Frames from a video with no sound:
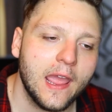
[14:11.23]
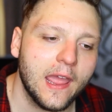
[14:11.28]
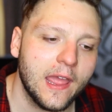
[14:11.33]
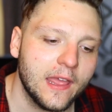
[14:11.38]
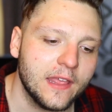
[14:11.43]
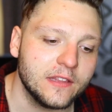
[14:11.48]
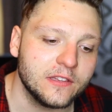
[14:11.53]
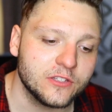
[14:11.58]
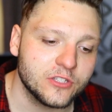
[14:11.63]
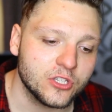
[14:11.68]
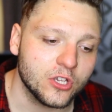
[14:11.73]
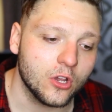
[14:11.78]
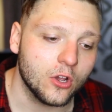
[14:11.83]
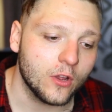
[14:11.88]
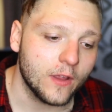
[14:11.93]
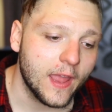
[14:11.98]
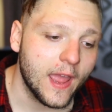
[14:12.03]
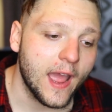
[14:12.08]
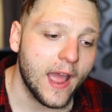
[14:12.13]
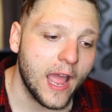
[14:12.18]
And
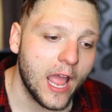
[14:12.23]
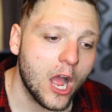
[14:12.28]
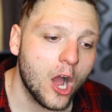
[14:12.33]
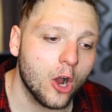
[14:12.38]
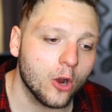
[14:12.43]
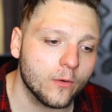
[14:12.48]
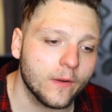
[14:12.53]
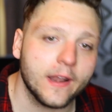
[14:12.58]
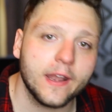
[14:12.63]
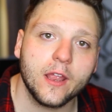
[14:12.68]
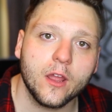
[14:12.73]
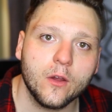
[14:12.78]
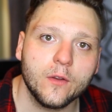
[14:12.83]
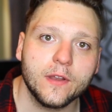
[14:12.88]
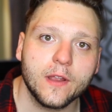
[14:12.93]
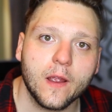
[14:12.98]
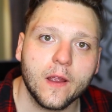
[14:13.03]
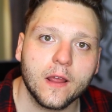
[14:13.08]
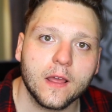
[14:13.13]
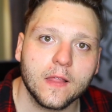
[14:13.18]
so, yeah, I already owe
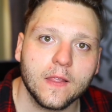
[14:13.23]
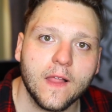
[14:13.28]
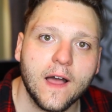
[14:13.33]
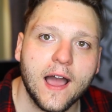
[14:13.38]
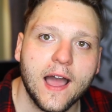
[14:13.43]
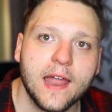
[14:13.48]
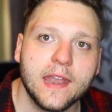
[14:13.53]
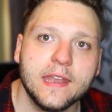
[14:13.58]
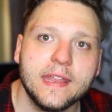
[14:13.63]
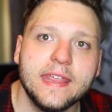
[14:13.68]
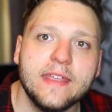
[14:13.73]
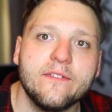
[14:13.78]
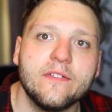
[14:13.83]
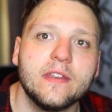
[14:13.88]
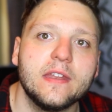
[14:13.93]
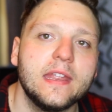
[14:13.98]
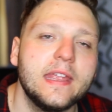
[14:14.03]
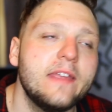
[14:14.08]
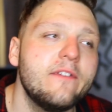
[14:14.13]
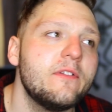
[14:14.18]
Derek a lot.
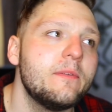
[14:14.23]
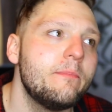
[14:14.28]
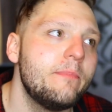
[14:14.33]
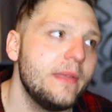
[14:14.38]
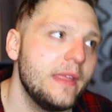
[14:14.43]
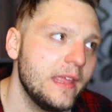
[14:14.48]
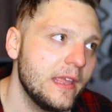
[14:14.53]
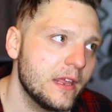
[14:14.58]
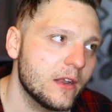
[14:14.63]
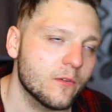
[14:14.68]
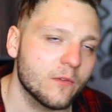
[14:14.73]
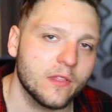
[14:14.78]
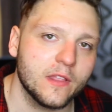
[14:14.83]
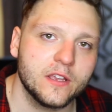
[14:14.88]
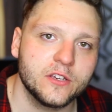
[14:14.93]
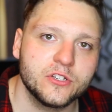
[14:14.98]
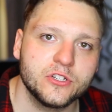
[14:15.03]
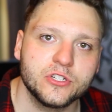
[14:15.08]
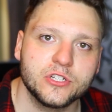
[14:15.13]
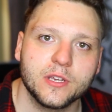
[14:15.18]
Even being in a
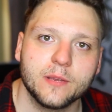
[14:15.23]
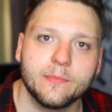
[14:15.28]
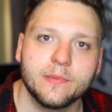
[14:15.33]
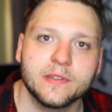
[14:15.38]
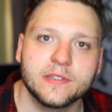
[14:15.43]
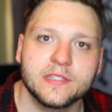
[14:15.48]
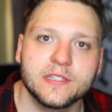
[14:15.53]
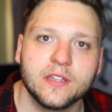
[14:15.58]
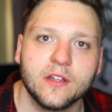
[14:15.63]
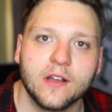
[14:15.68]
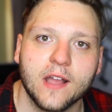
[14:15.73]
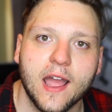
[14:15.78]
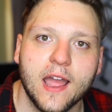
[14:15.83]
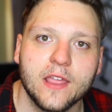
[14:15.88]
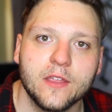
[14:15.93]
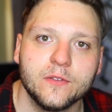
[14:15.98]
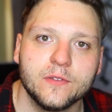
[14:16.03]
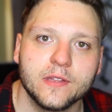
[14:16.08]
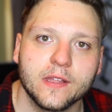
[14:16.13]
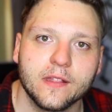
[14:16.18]
relationship, it's still
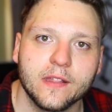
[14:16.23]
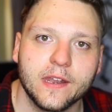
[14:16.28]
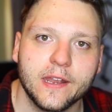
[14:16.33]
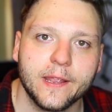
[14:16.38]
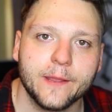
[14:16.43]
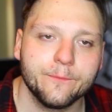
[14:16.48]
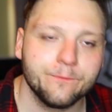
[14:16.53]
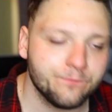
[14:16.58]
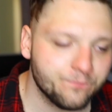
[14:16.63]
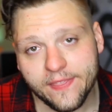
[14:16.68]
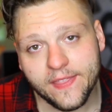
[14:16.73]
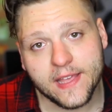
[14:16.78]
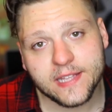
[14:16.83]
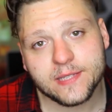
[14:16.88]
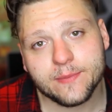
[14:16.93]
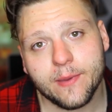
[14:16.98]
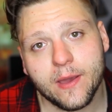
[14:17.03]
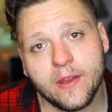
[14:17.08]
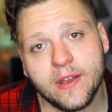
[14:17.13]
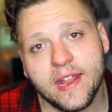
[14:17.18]
got utility. And
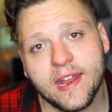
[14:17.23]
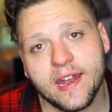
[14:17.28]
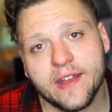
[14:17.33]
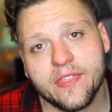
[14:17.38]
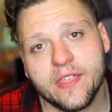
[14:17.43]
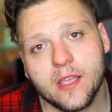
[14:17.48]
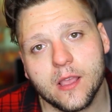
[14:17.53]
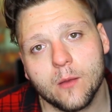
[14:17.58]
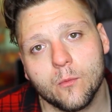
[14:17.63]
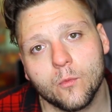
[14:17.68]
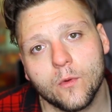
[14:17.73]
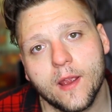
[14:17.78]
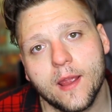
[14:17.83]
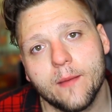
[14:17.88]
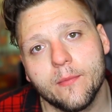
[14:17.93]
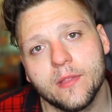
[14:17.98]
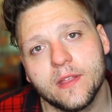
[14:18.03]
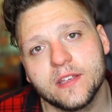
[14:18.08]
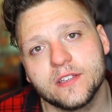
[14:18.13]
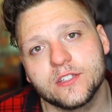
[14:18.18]
that's about it. I think I'm
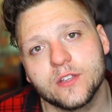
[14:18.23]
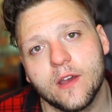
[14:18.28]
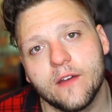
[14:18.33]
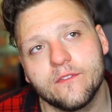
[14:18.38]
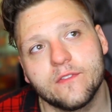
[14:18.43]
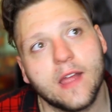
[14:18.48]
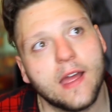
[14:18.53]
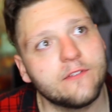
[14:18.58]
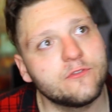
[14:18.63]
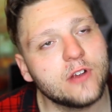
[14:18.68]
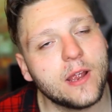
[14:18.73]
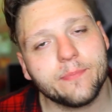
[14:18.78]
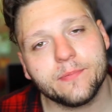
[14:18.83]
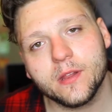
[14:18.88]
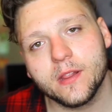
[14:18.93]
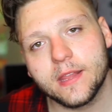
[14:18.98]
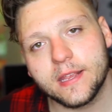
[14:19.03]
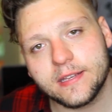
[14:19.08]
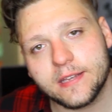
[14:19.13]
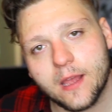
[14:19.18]
rambling. So I've dropped
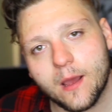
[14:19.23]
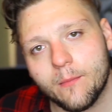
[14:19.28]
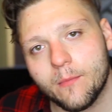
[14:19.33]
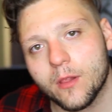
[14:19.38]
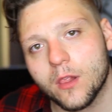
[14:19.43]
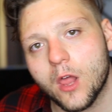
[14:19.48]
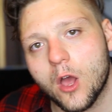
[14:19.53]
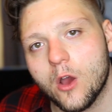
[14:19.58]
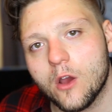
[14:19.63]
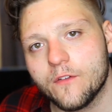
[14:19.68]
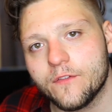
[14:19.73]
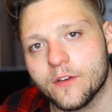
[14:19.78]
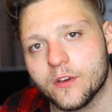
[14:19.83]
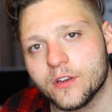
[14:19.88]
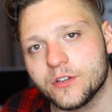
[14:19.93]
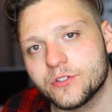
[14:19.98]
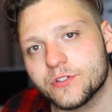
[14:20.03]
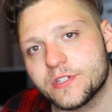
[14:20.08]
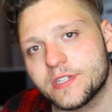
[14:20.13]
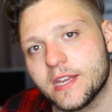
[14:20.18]
a link down below if
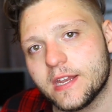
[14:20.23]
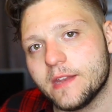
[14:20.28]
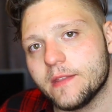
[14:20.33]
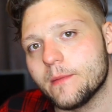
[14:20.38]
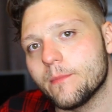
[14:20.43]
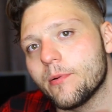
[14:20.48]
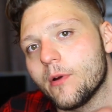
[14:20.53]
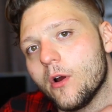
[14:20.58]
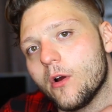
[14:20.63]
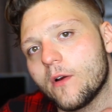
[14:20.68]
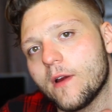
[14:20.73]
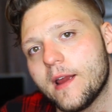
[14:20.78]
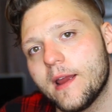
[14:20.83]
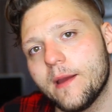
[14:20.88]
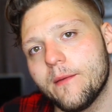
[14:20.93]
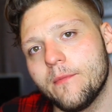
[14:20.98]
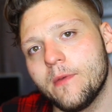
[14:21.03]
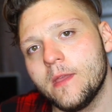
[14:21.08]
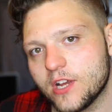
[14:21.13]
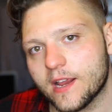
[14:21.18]
you're interested in the
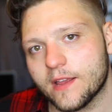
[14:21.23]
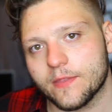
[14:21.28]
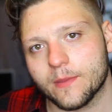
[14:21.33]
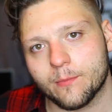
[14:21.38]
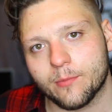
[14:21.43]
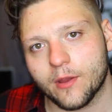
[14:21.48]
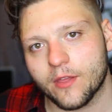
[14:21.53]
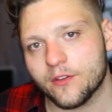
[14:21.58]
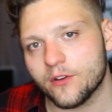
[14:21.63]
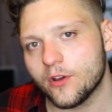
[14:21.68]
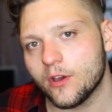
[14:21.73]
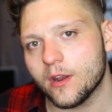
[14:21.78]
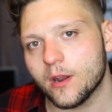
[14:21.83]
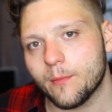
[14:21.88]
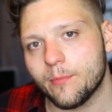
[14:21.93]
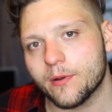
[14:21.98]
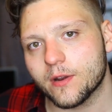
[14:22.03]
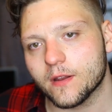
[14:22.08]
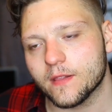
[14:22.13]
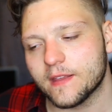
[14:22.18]
program. Check out the Brotherhood.
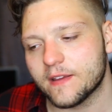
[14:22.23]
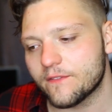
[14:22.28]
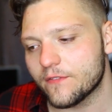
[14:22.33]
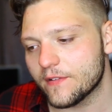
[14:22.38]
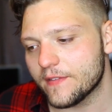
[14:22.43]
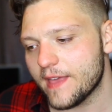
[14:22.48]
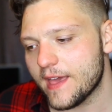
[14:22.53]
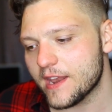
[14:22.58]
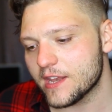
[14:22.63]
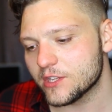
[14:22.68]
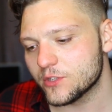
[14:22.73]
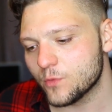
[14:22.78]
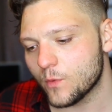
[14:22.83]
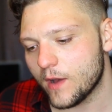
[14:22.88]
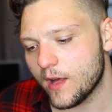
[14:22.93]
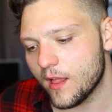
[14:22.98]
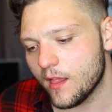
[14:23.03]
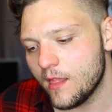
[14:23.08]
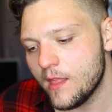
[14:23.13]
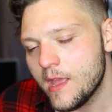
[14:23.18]
I'll put a link for that as
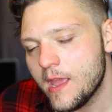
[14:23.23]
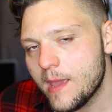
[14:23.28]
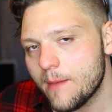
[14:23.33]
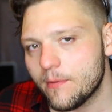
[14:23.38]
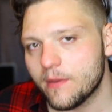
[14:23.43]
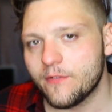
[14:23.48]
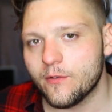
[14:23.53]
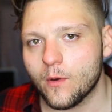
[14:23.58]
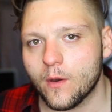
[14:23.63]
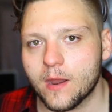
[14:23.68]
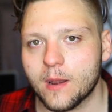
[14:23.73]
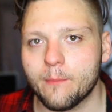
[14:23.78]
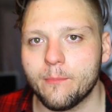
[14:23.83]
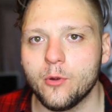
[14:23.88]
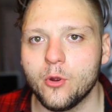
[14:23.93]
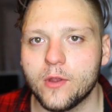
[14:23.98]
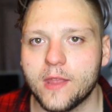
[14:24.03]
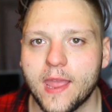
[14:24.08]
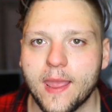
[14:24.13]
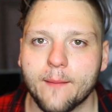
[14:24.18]
well. But if you want a
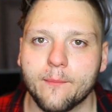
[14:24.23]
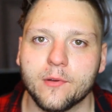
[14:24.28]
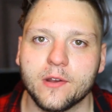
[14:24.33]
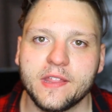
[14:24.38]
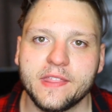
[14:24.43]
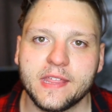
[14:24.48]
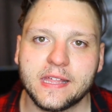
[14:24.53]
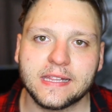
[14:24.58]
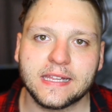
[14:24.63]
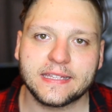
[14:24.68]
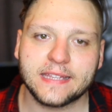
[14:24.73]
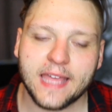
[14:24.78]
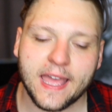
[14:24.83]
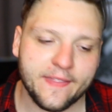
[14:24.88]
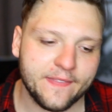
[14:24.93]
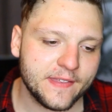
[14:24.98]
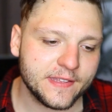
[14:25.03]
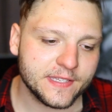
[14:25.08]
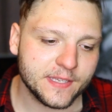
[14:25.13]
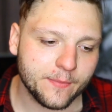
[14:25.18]
boot camp or anything like
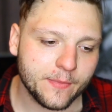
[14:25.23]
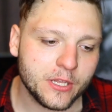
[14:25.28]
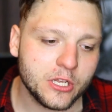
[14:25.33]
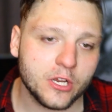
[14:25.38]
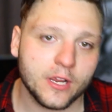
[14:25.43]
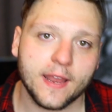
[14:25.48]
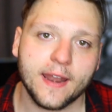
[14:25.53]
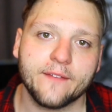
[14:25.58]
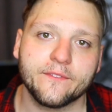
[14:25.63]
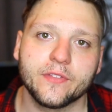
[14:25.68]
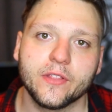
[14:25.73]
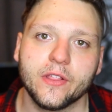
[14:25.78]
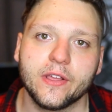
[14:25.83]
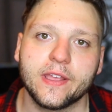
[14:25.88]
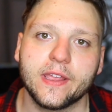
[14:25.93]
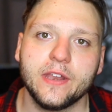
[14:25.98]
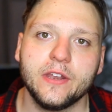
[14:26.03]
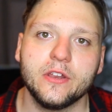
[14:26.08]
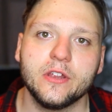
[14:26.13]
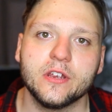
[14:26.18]
that, that's something you're gonna have to
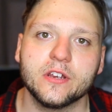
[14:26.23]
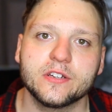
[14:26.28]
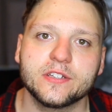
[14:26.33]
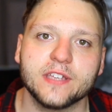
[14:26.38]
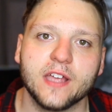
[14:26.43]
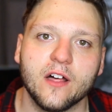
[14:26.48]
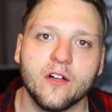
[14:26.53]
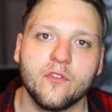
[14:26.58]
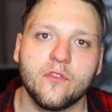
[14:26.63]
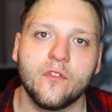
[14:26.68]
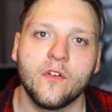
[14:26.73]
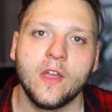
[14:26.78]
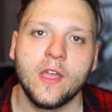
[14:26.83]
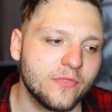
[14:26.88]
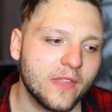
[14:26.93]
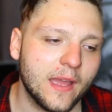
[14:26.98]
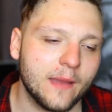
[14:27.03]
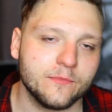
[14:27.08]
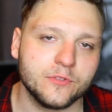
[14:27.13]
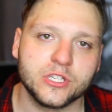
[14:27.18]
look into yourself.
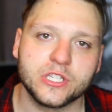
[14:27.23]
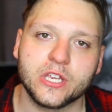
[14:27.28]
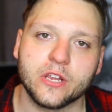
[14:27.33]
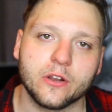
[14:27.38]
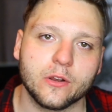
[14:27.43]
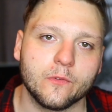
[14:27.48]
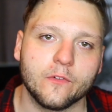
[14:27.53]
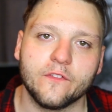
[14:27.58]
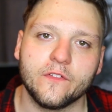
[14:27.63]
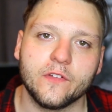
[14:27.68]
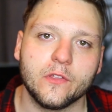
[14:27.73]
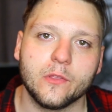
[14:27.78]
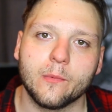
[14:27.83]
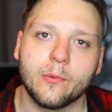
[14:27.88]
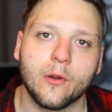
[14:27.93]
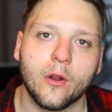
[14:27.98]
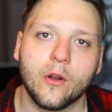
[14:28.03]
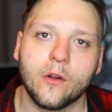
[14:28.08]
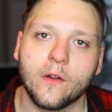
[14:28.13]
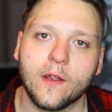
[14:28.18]
I'm just here to review the
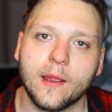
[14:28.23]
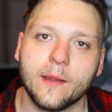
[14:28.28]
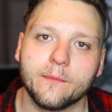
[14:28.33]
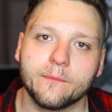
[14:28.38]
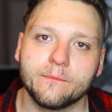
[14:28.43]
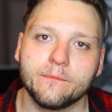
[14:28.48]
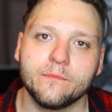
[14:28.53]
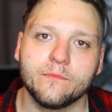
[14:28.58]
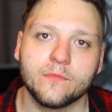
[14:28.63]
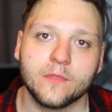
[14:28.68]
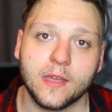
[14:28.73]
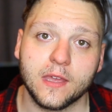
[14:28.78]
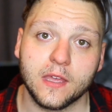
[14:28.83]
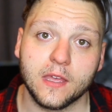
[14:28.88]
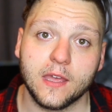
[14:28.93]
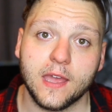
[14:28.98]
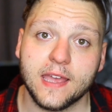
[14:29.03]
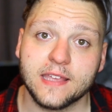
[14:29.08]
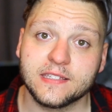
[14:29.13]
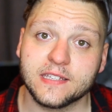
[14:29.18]
program,
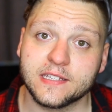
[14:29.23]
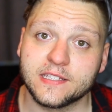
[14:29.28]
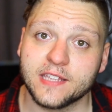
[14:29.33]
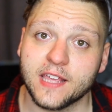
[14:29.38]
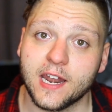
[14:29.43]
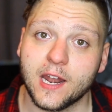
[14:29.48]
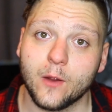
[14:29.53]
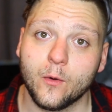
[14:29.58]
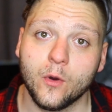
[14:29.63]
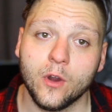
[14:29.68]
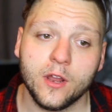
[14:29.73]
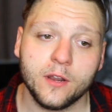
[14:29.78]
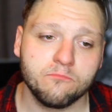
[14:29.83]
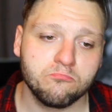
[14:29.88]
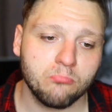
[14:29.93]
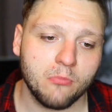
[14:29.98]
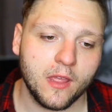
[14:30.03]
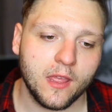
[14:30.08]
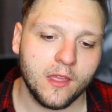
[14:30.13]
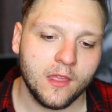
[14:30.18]
as I said I would.